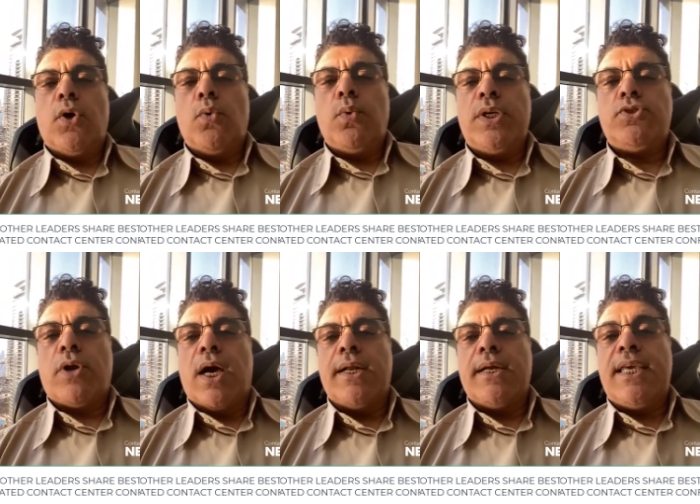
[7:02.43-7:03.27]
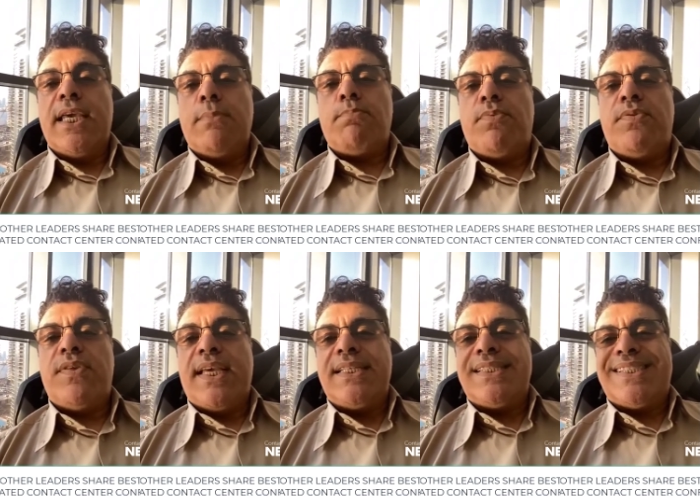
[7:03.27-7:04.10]
we try to keep
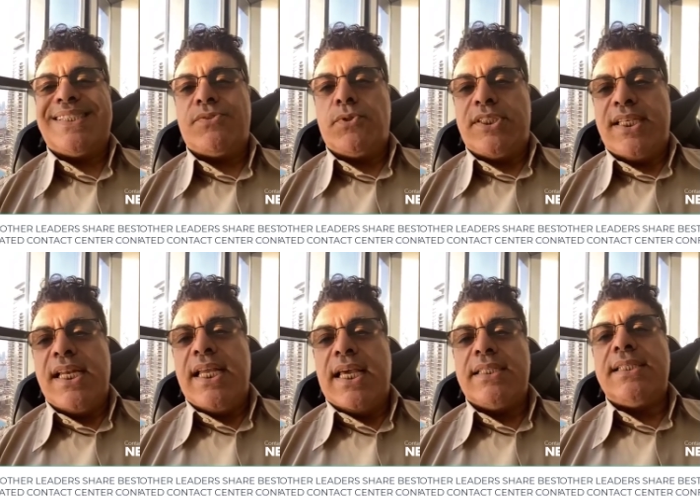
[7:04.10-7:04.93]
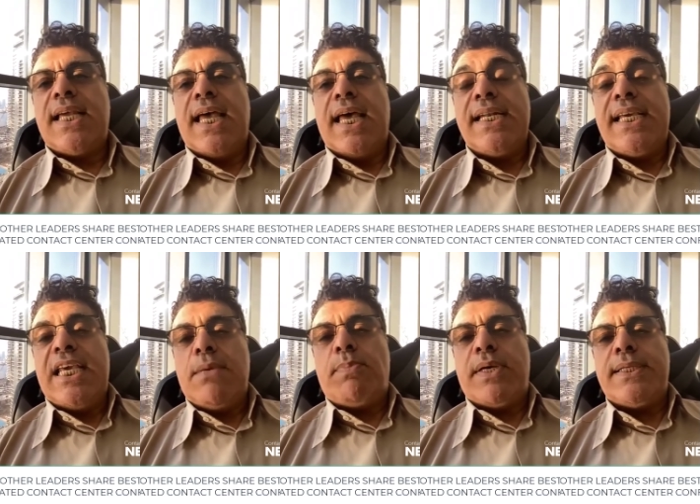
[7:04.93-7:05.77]
things resilient and
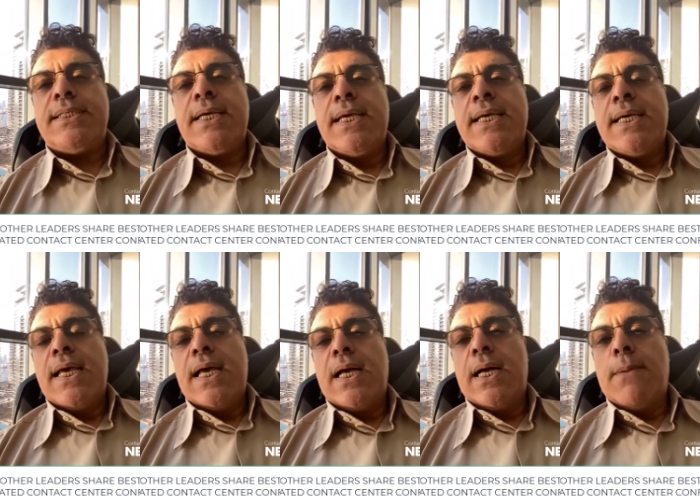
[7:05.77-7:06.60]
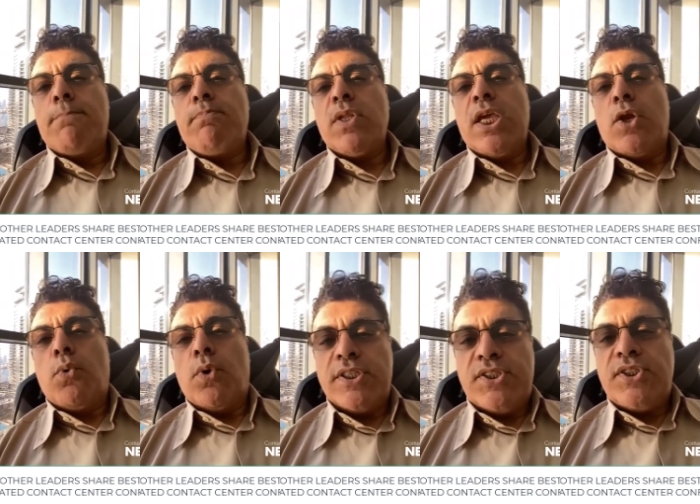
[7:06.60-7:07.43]
keep it,
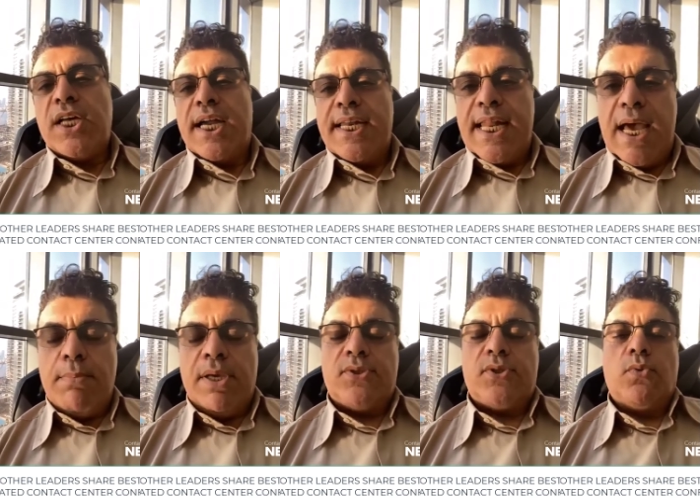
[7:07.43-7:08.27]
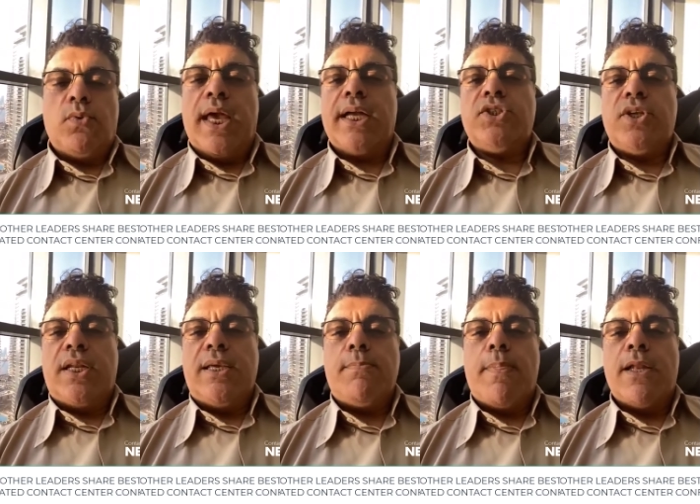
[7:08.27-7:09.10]
where it's dynamic. So we
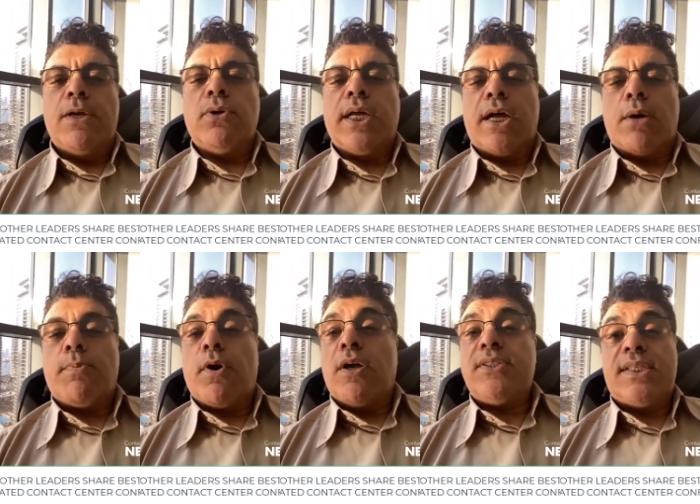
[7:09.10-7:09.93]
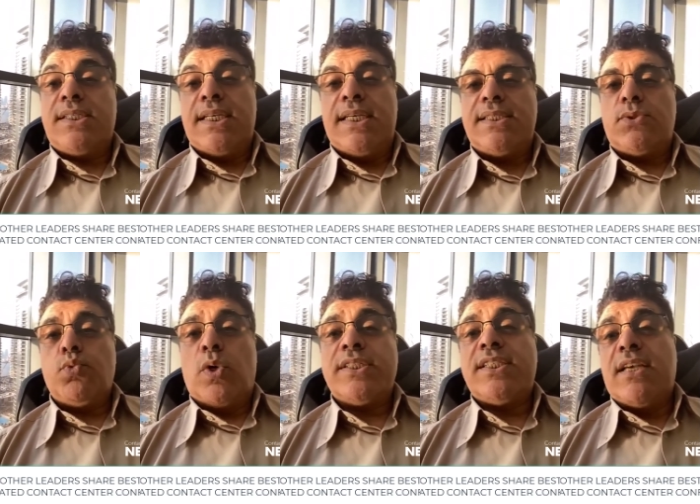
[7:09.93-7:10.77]
actually look at our processes
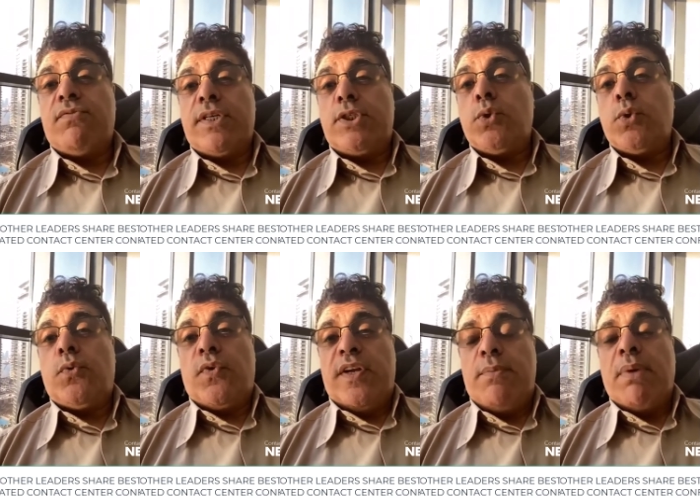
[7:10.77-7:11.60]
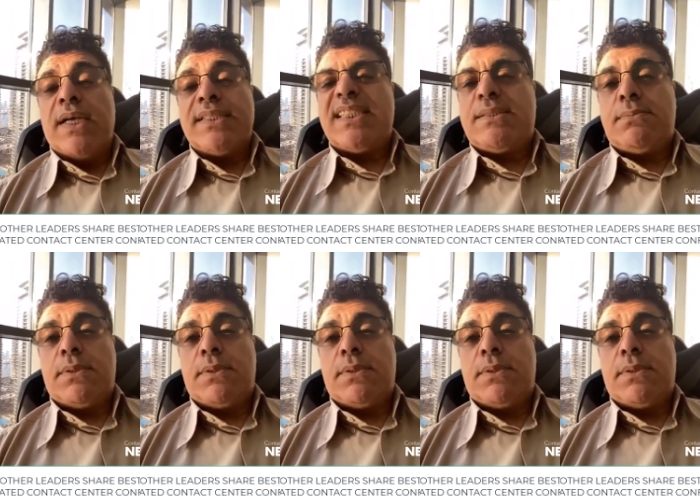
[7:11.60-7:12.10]
once every 2-3 months